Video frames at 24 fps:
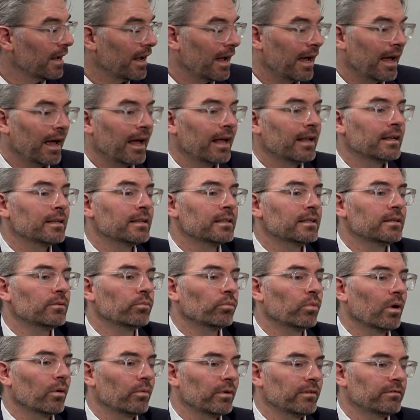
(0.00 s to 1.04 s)
And
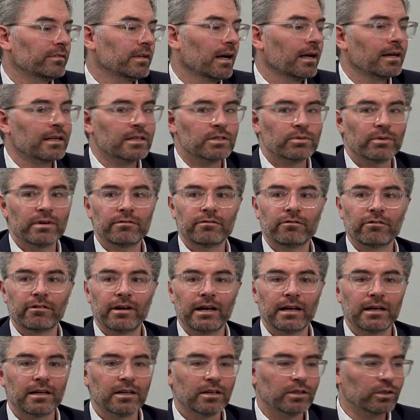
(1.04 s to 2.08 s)
what we've done is we've
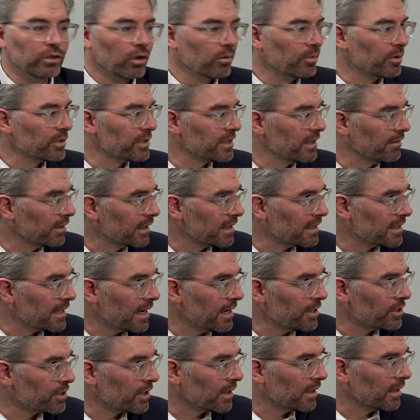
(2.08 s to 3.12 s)
created a global
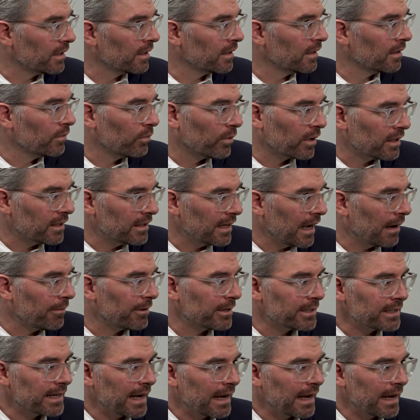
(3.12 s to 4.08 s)
civilization where the damage